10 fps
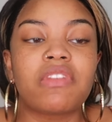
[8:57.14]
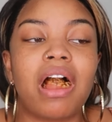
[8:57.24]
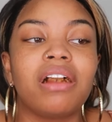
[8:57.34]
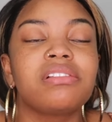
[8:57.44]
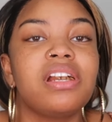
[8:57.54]

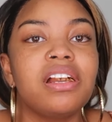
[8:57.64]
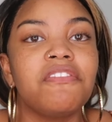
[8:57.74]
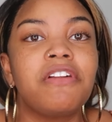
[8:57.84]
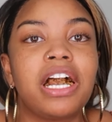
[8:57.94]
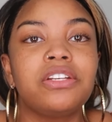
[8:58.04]
I can't
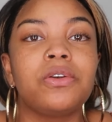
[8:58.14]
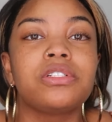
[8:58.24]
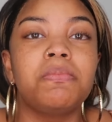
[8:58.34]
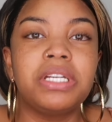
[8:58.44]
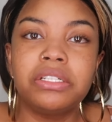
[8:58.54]
find
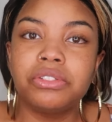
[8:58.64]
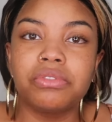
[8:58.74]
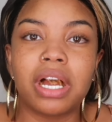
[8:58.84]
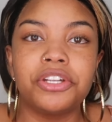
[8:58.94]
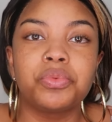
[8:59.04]
those beans, you
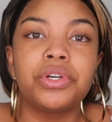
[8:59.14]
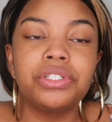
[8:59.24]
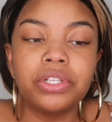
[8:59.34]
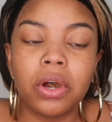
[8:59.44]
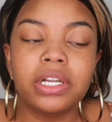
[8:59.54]
guys. Where
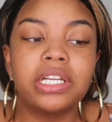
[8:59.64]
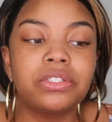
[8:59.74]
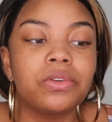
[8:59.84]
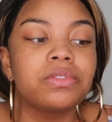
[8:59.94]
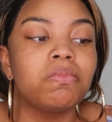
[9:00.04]
do y'all get those